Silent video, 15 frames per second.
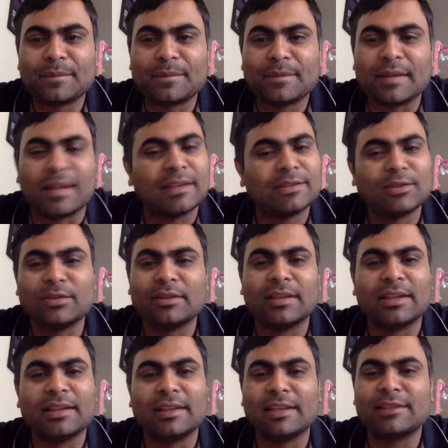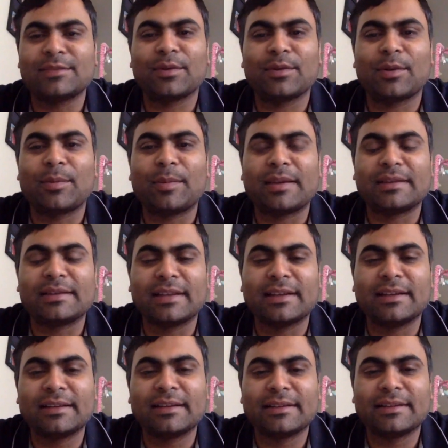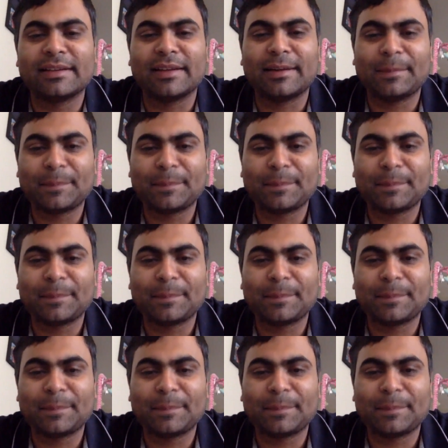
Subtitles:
Yeah, so that's from my side. Yeah.